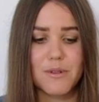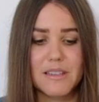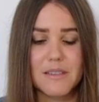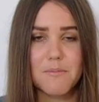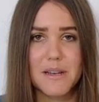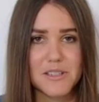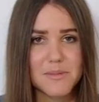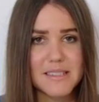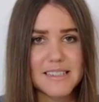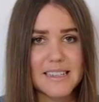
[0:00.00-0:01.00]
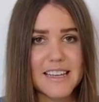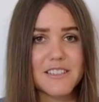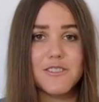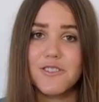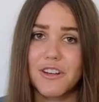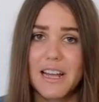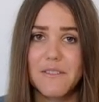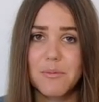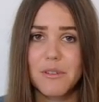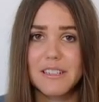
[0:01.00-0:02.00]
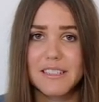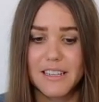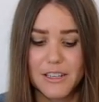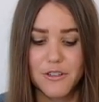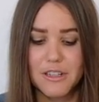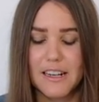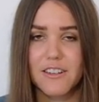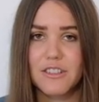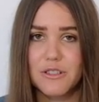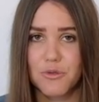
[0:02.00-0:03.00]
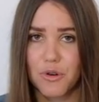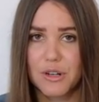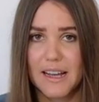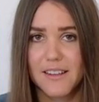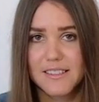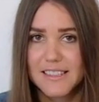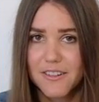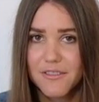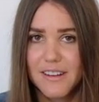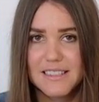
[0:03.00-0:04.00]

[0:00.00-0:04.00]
with measurements in case you don't have a printer and you can actually draw it out yourself.